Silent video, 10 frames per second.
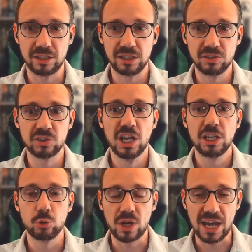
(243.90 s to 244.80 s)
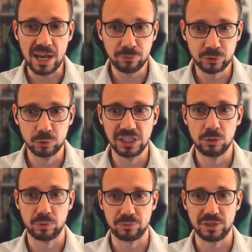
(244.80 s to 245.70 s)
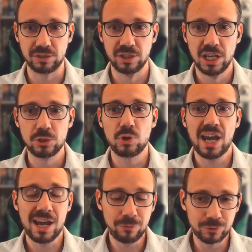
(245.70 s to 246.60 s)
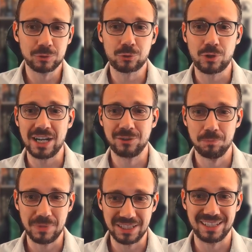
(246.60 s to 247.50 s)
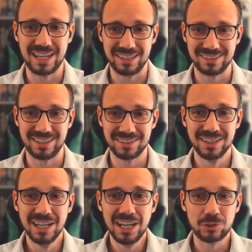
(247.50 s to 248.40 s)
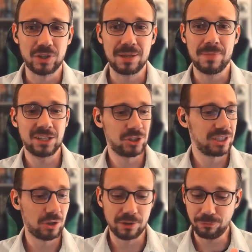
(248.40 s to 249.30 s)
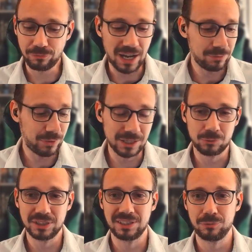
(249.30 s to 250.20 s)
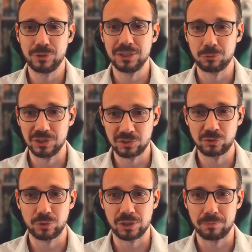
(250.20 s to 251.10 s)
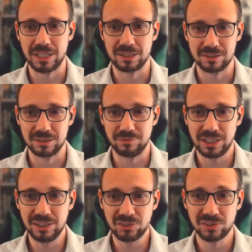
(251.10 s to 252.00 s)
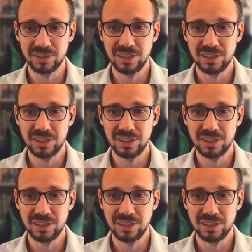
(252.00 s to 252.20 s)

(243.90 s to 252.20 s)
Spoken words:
is, you have to deal with it. You have to try to mitigate that. So imagine you have 500 different risks for your medical device.